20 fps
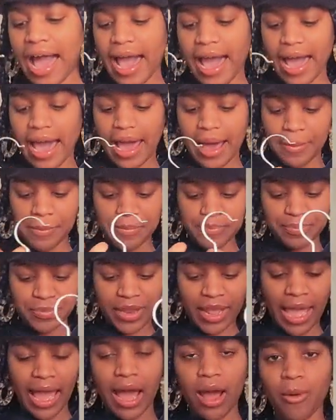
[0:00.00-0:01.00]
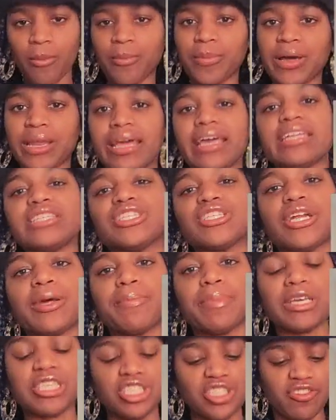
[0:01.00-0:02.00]
Um, I'll put into the
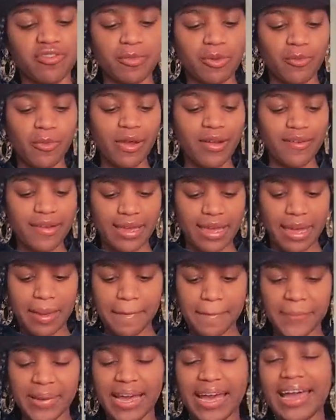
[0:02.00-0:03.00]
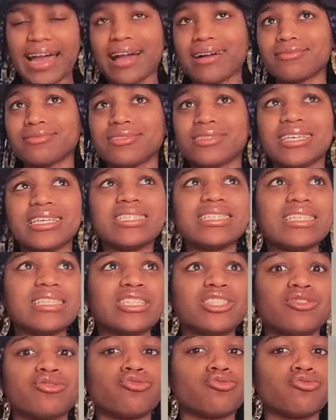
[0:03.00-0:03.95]
picture of me wearing it, but this is